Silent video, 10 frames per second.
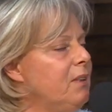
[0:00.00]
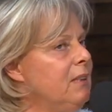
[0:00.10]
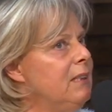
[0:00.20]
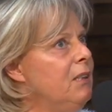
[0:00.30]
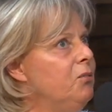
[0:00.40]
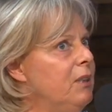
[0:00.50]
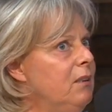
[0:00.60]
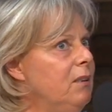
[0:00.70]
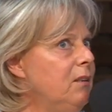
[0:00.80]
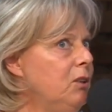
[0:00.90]

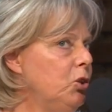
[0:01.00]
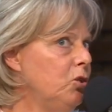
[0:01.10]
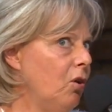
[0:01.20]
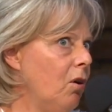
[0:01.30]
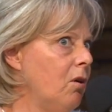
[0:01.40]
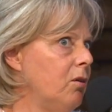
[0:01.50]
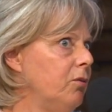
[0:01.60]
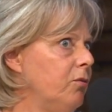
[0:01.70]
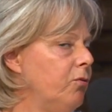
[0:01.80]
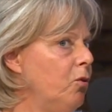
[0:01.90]
surrendering to
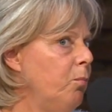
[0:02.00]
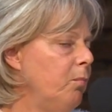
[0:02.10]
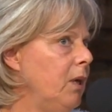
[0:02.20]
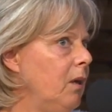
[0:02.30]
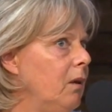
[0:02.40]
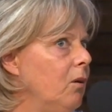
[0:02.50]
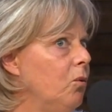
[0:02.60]
God for me